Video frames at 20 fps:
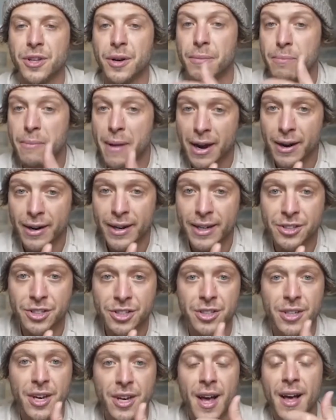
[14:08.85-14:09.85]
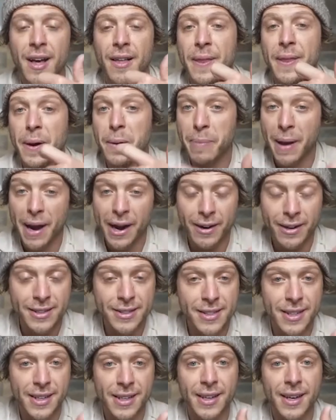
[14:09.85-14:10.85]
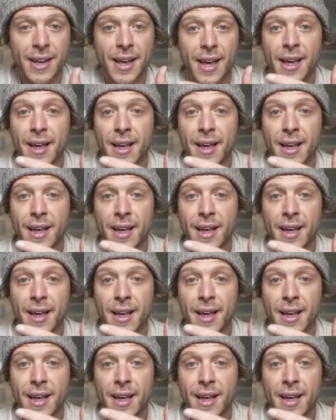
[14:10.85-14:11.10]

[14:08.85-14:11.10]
marriage their parenting